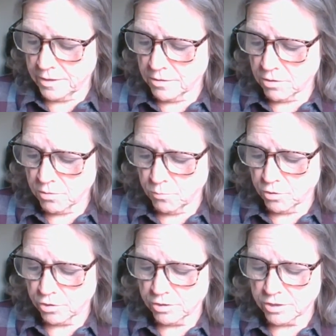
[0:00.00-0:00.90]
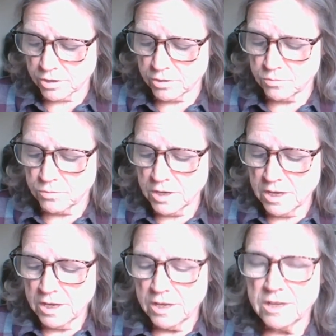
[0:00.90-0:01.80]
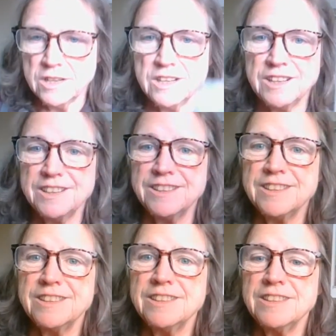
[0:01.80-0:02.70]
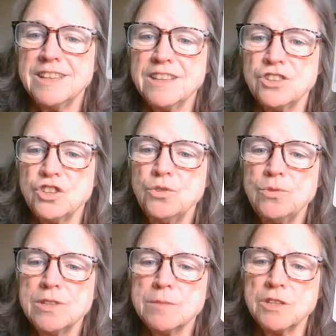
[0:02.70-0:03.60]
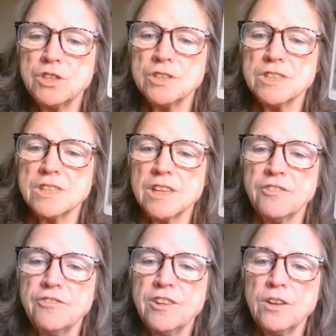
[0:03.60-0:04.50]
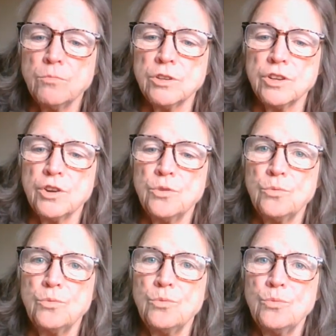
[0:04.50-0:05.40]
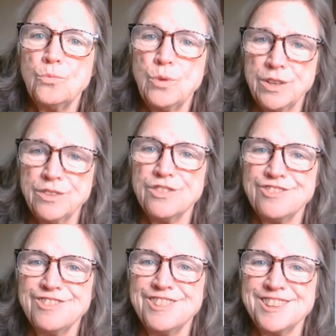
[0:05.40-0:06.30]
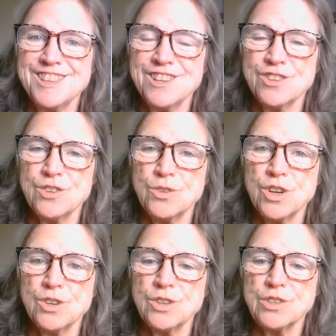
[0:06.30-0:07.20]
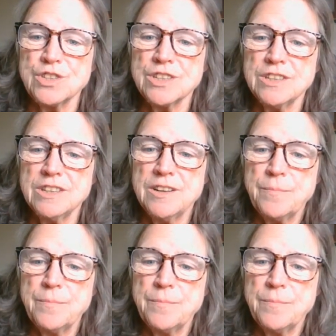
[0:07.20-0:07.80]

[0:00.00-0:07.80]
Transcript: the artwork. So they had to choose images that they felt would go with the tarot cards.